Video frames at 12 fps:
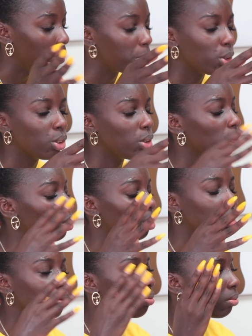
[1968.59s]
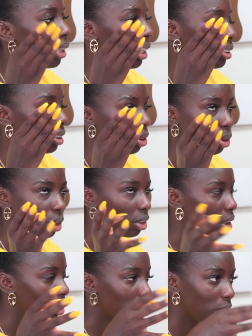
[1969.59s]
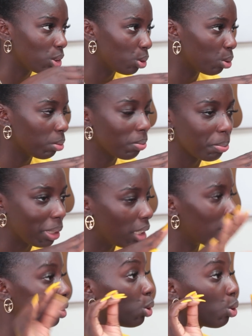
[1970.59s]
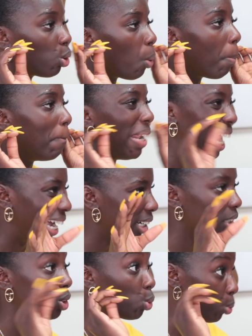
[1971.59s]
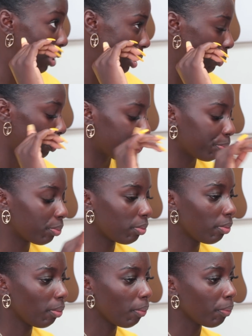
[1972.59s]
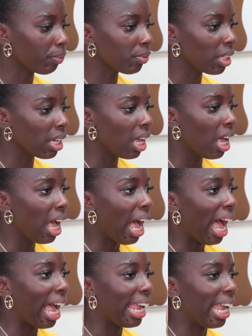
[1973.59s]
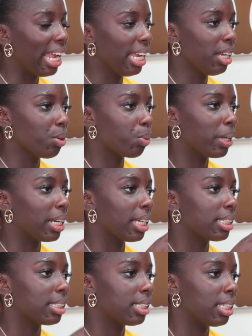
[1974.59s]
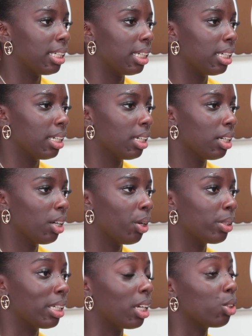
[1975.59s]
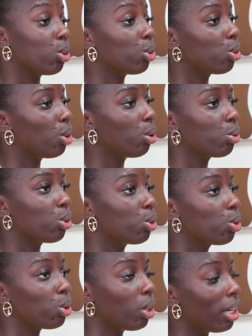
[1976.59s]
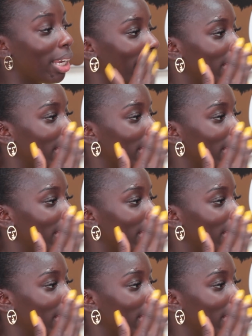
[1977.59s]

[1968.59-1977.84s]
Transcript: fam. You're not you're not light skin. You're not dark skin. You're not better. You're, you're black to mm. them. True. I hate when I see okay you, you don't you're, you're not a